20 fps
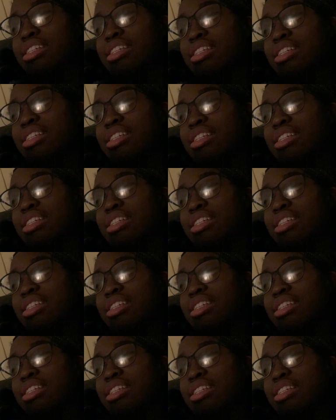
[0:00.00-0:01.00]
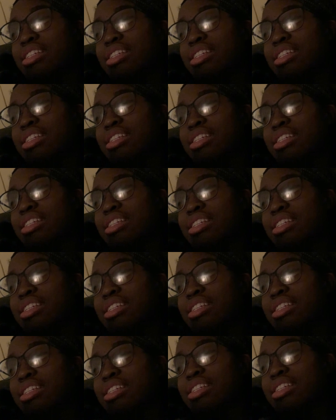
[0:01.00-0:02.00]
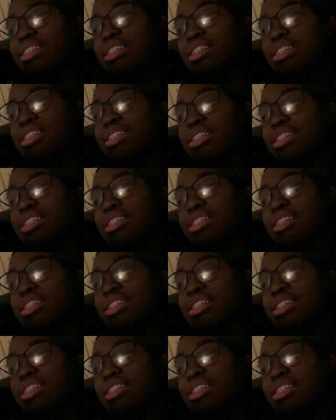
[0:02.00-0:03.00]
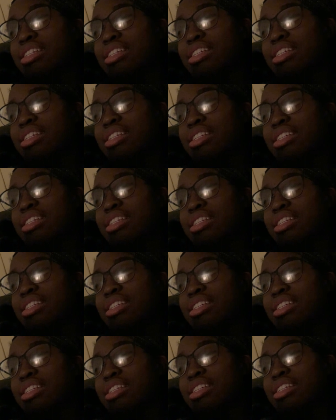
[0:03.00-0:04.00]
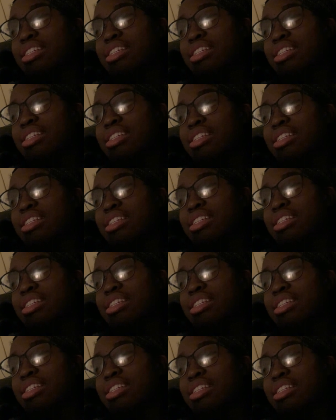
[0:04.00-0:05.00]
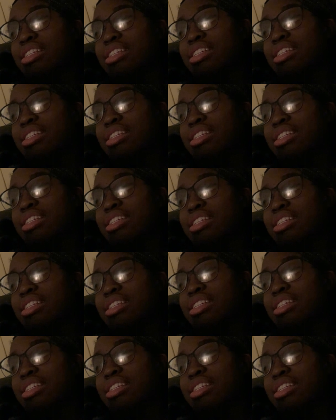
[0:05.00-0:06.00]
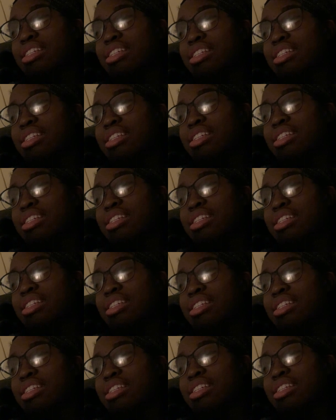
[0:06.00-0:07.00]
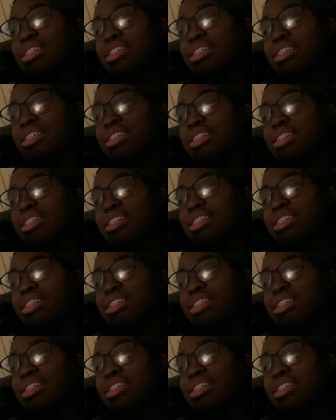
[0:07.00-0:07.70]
No one is speaking in this clip.